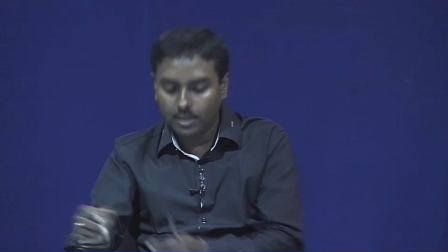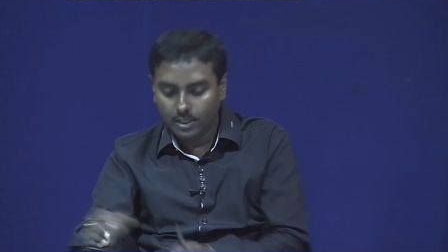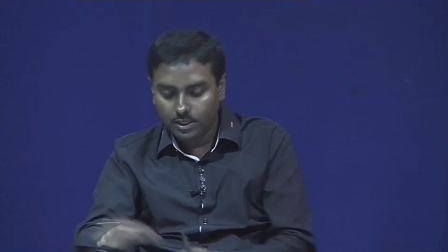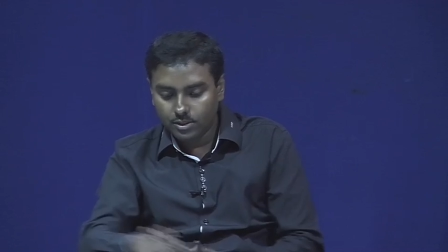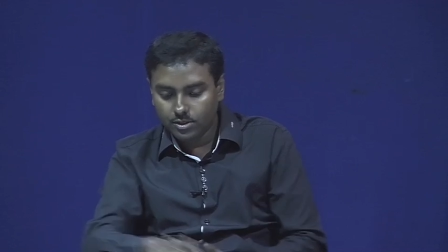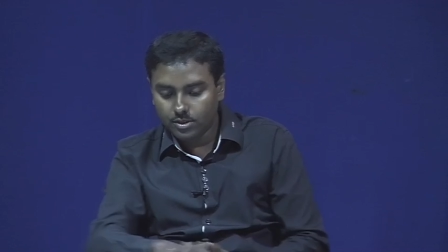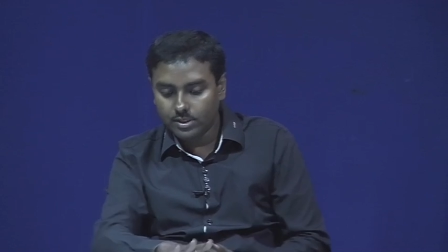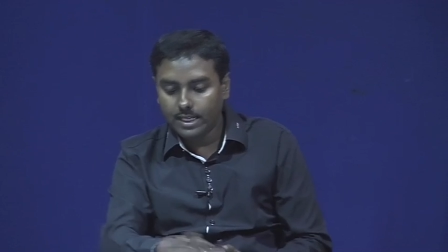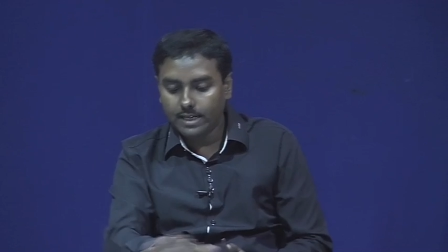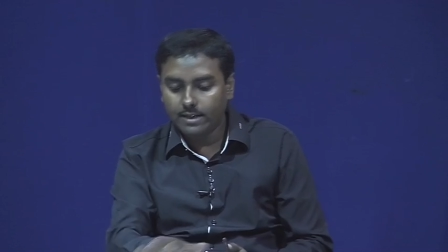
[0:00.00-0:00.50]

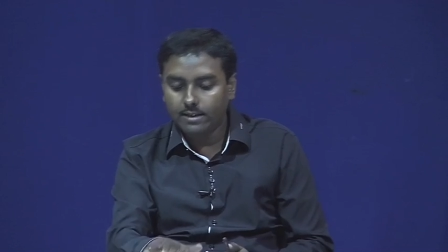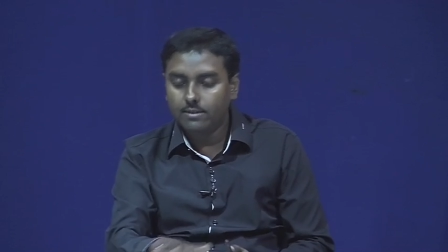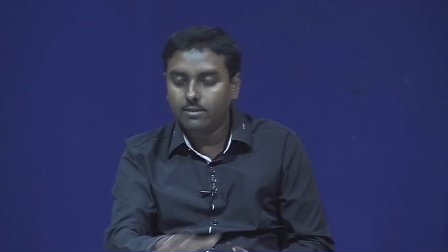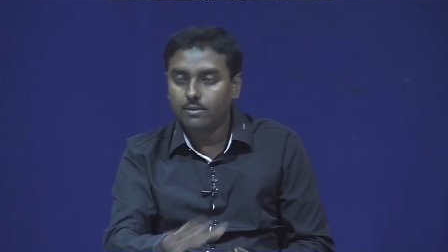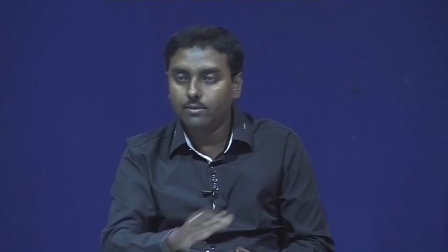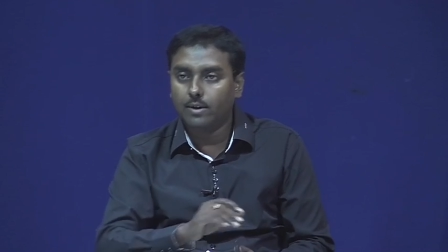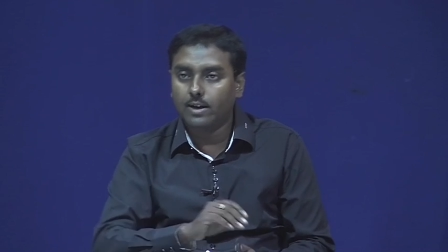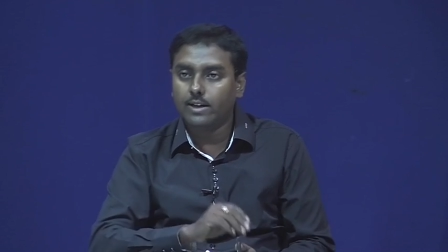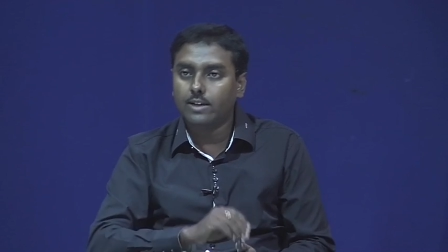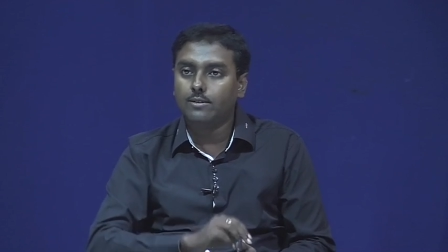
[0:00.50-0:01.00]
So, that
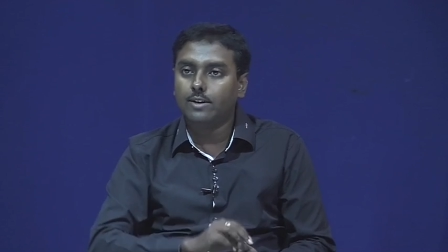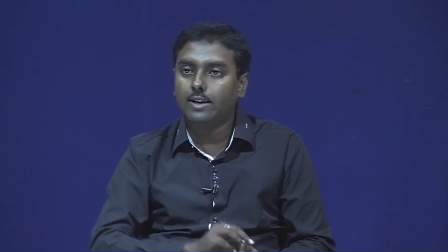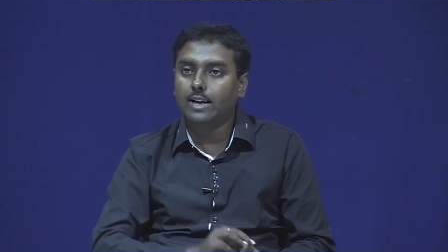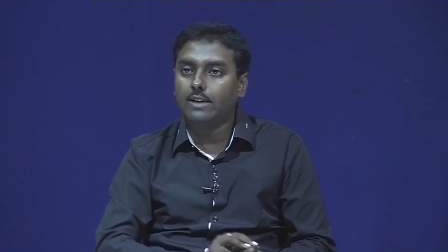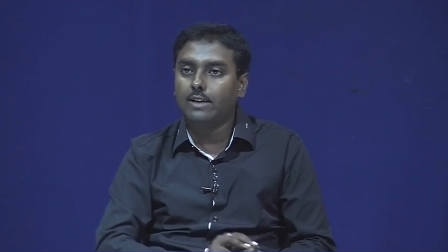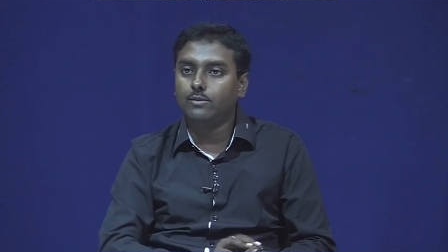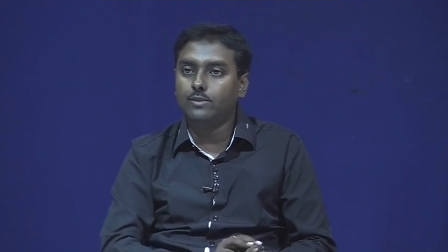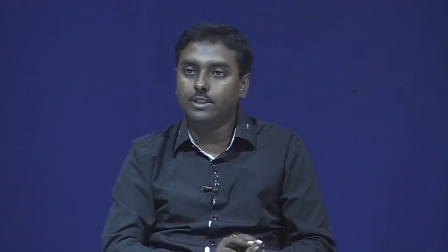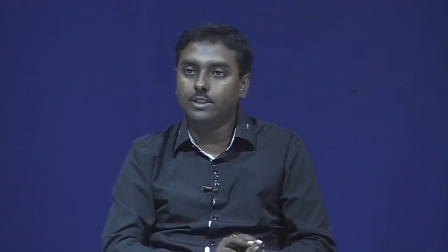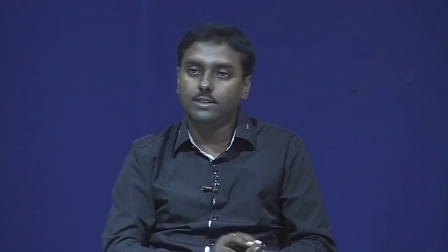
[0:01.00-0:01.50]
whatever
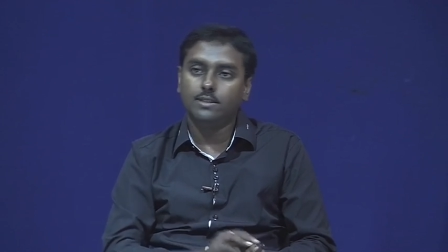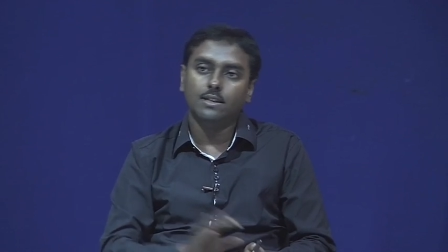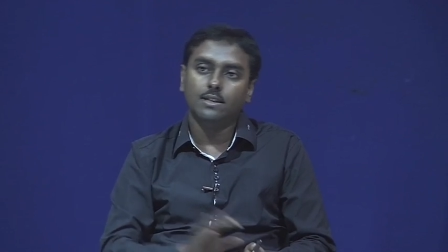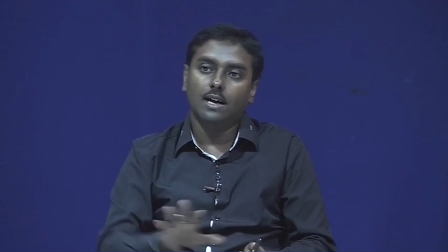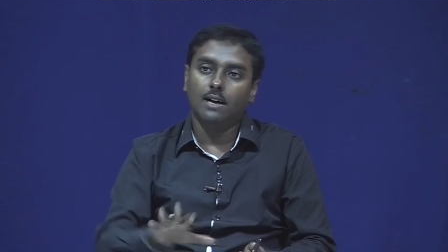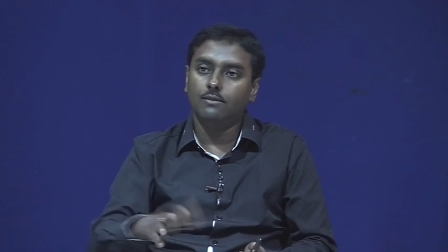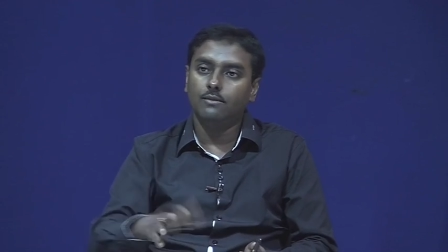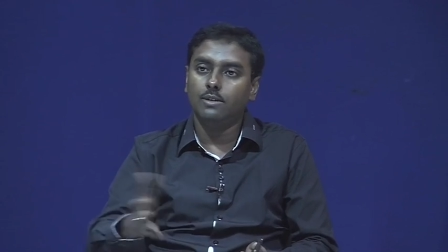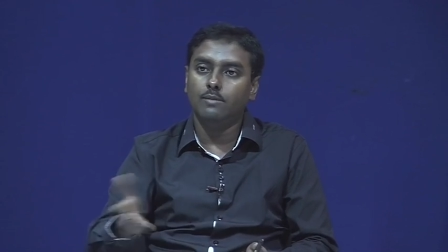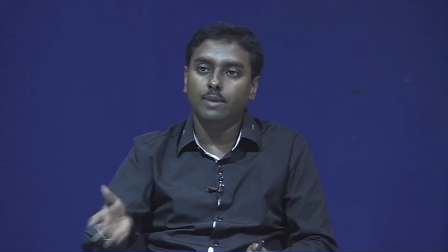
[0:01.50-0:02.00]
I wish
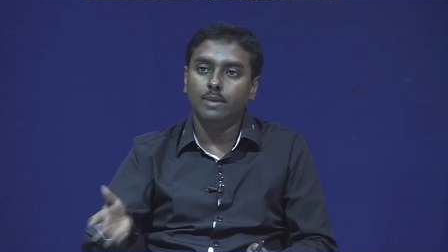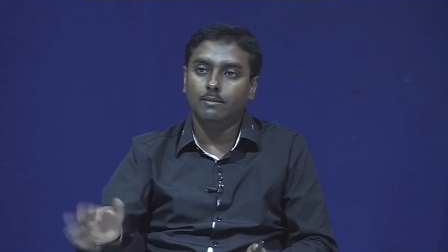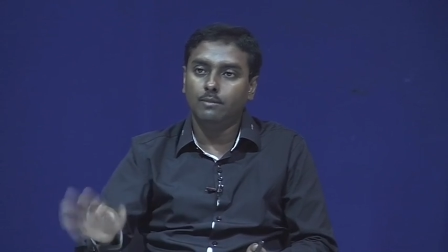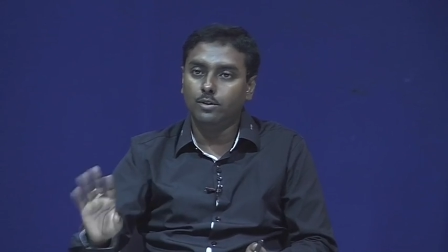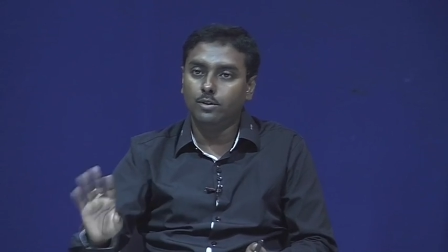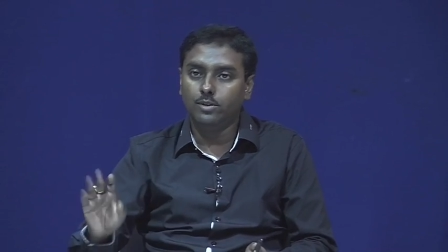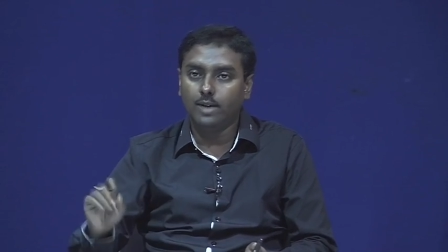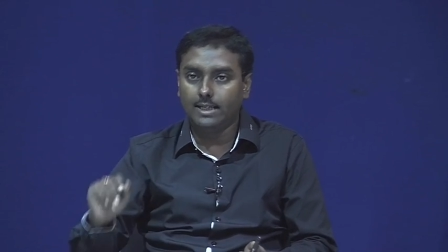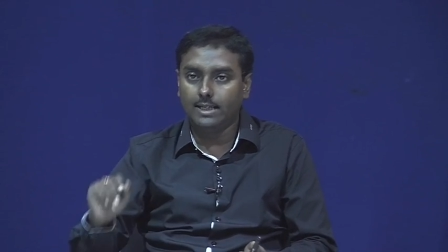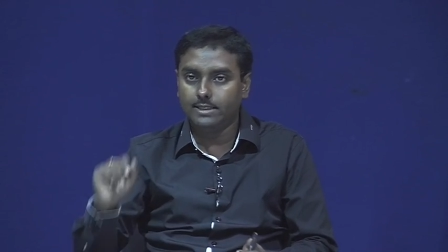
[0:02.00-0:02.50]
I will be able
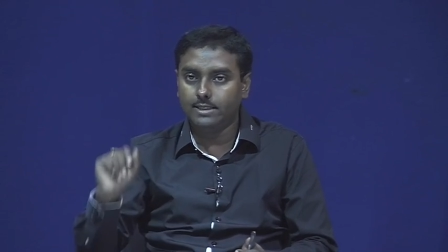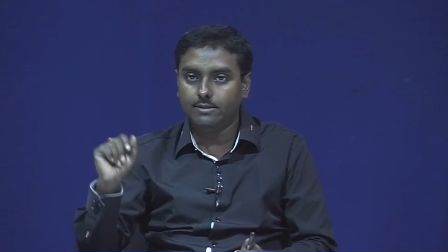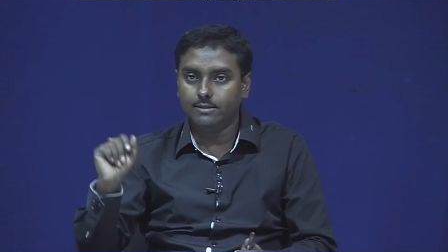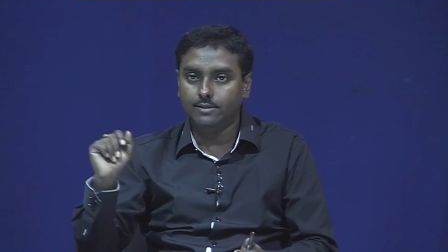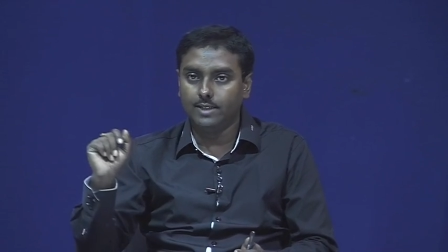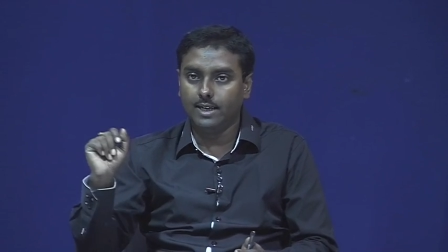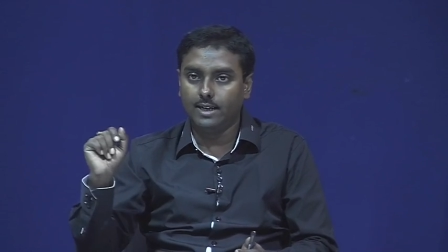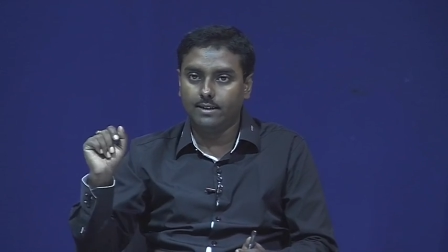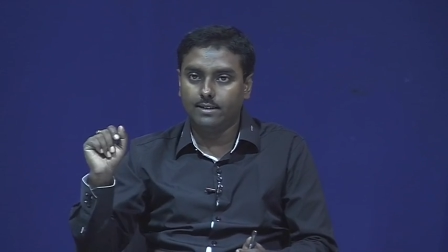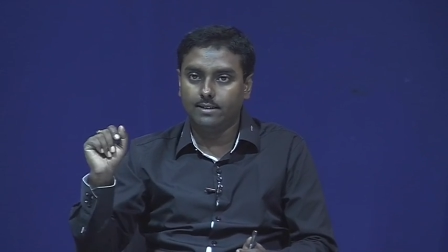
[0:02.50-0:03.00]
to achieve
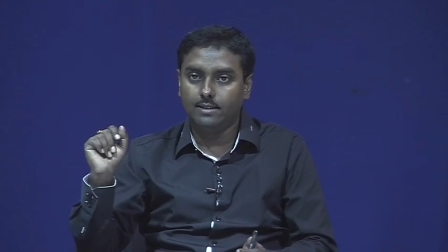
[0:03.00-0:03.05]
that.